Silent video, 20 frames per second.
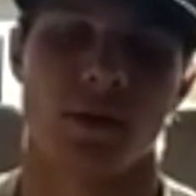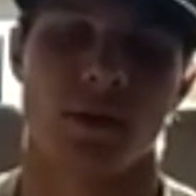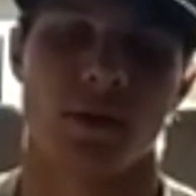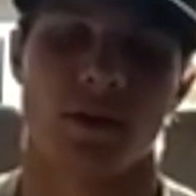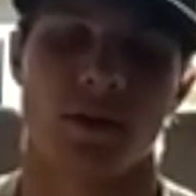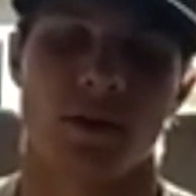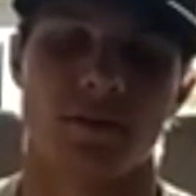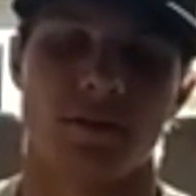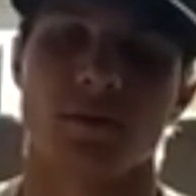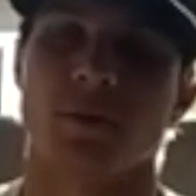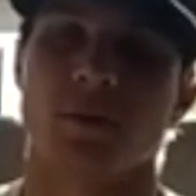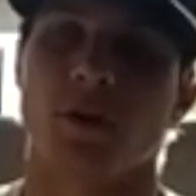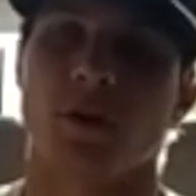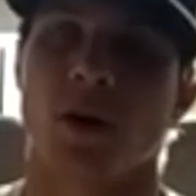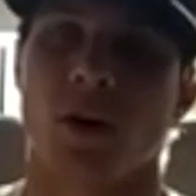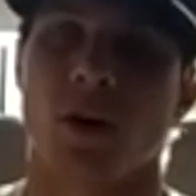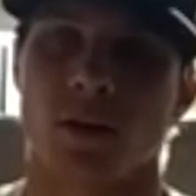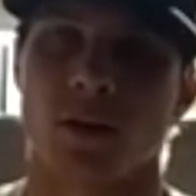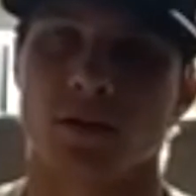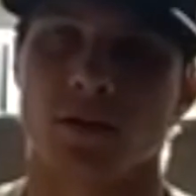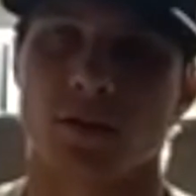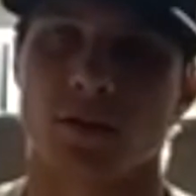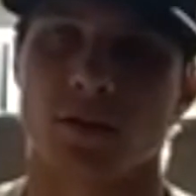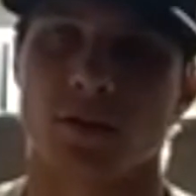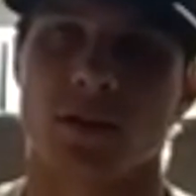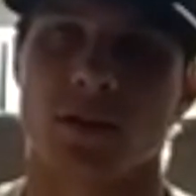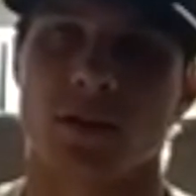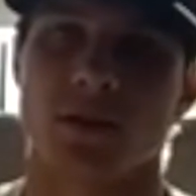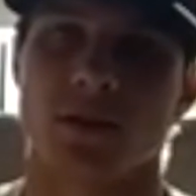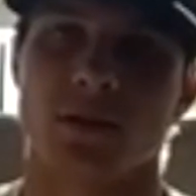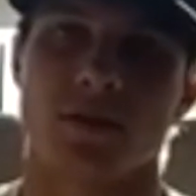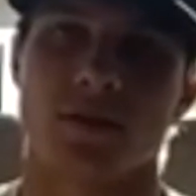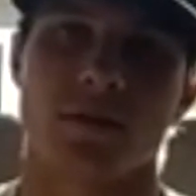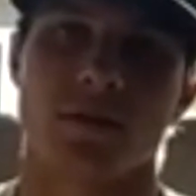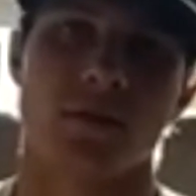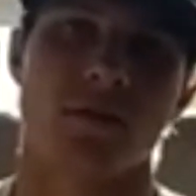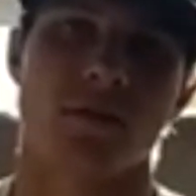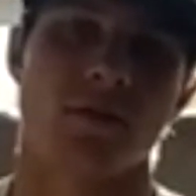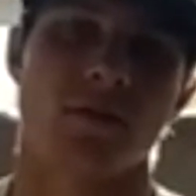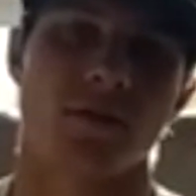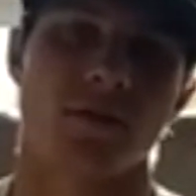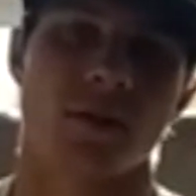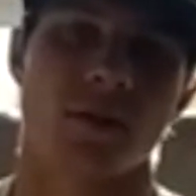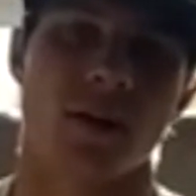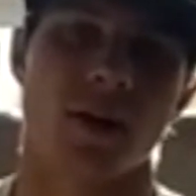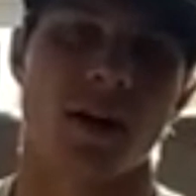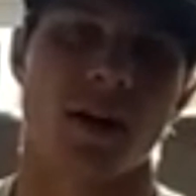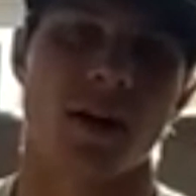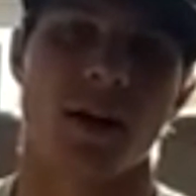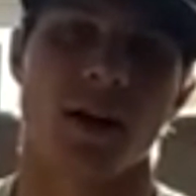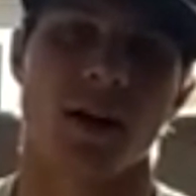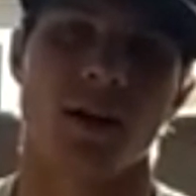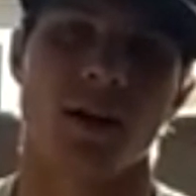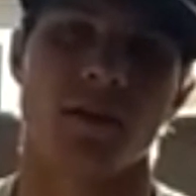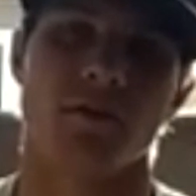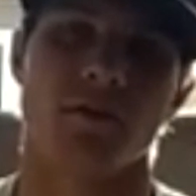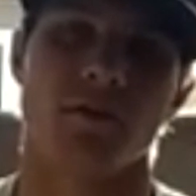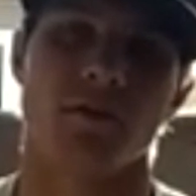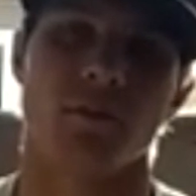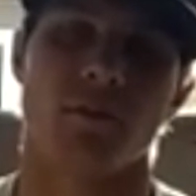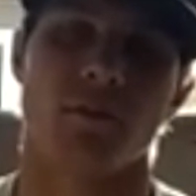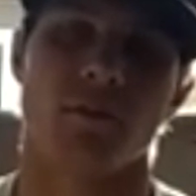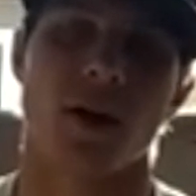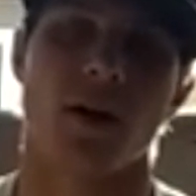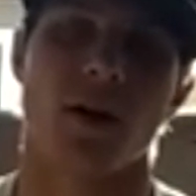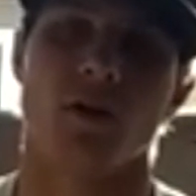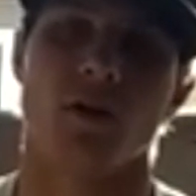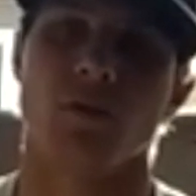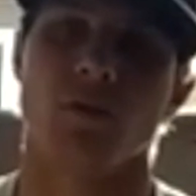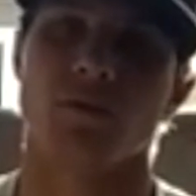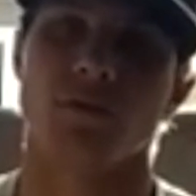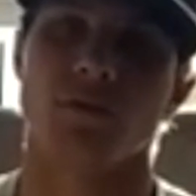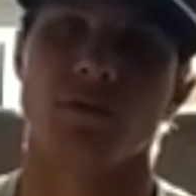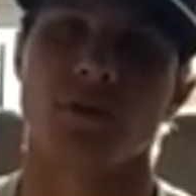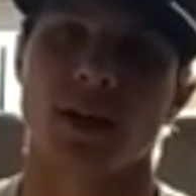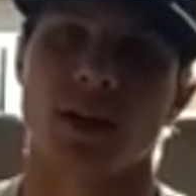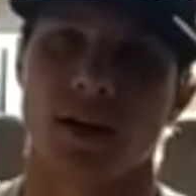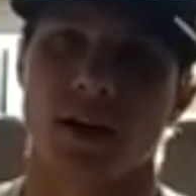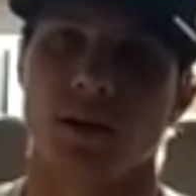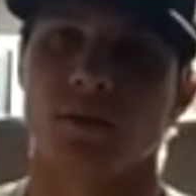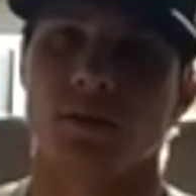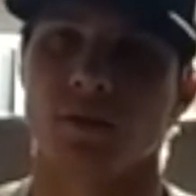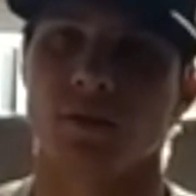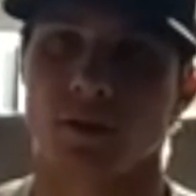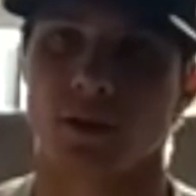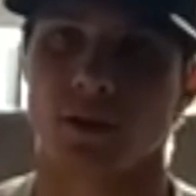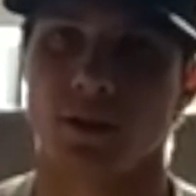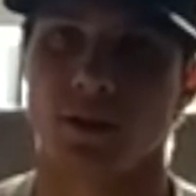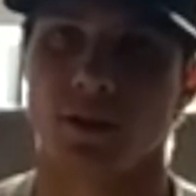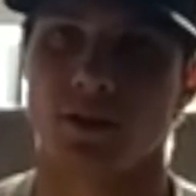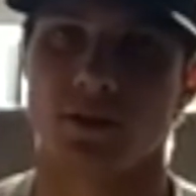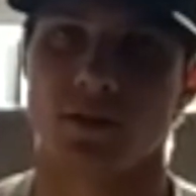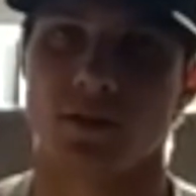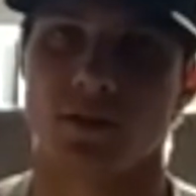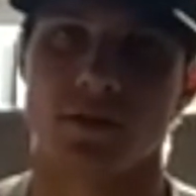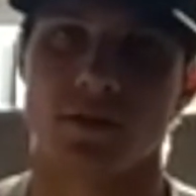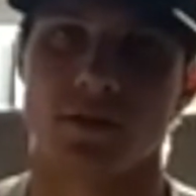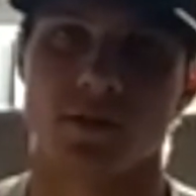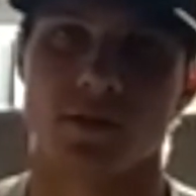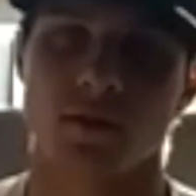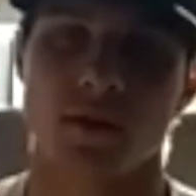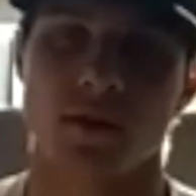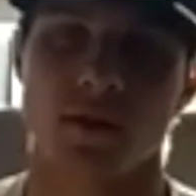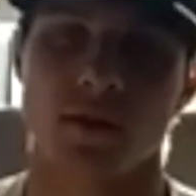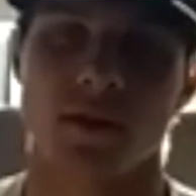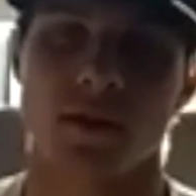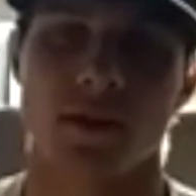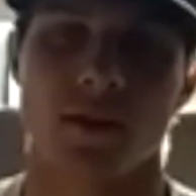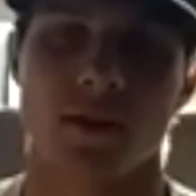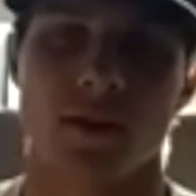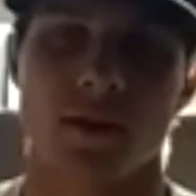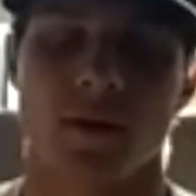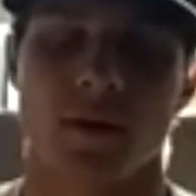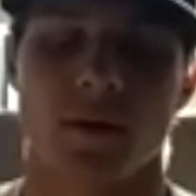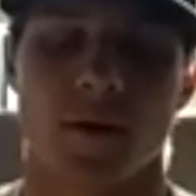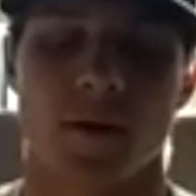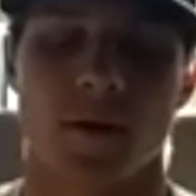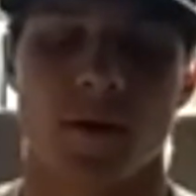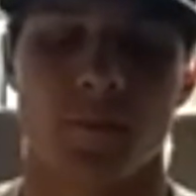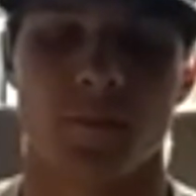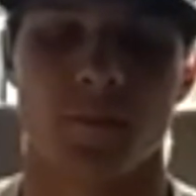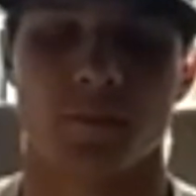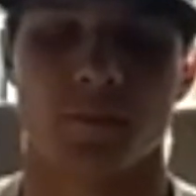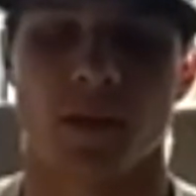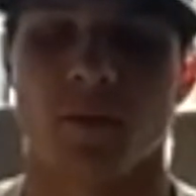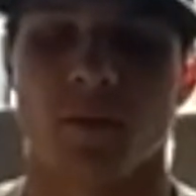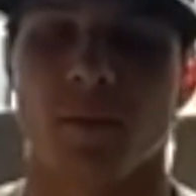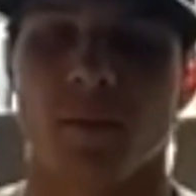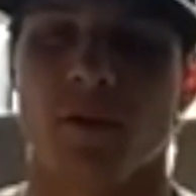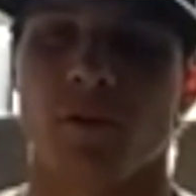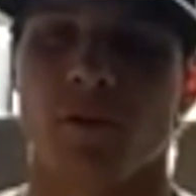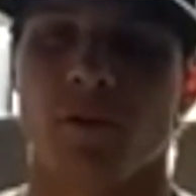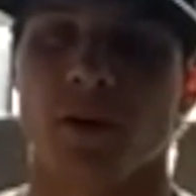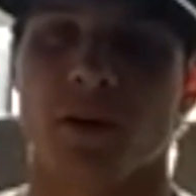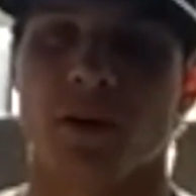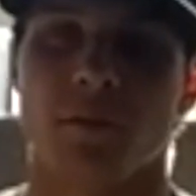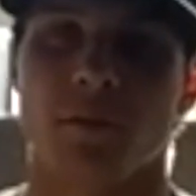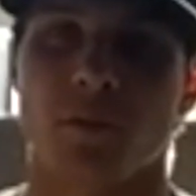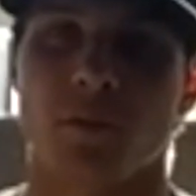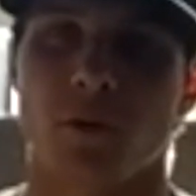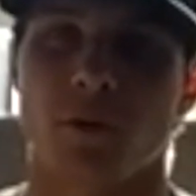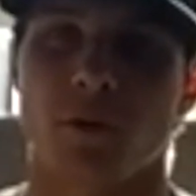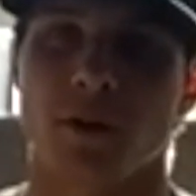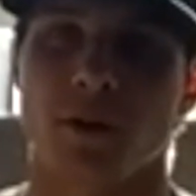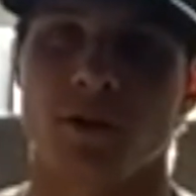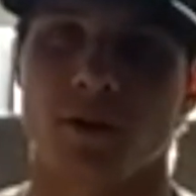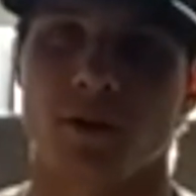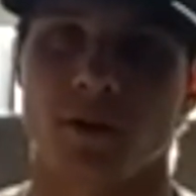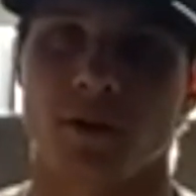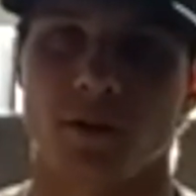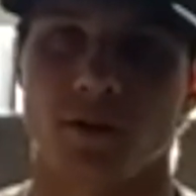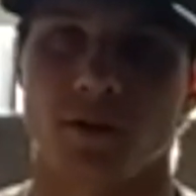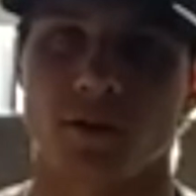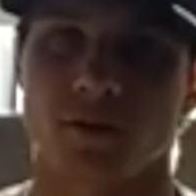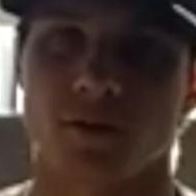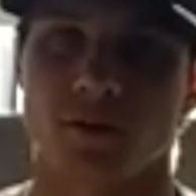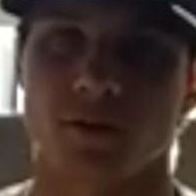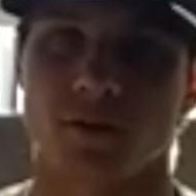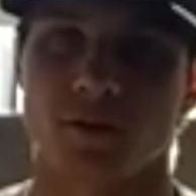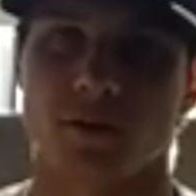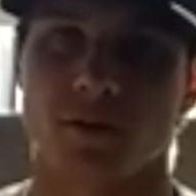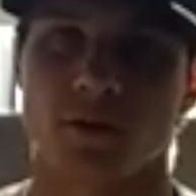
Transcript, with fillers: I have some cause cleats. I have my hometown cleats. Um, I have my Rick and Morty turfs.